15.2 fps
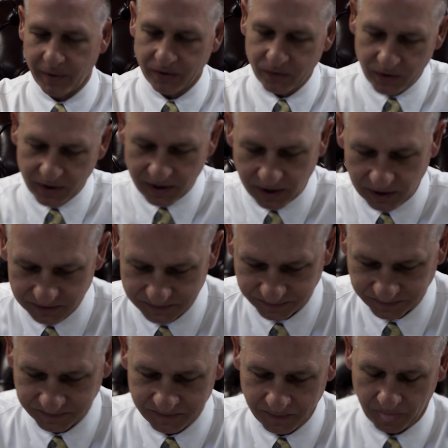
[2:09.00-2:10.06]
do it again.
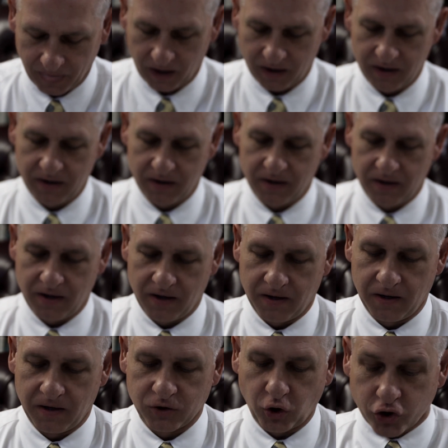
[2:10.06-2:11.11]

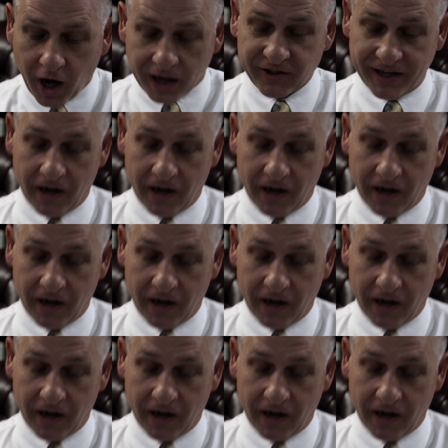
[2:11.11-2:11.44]
So John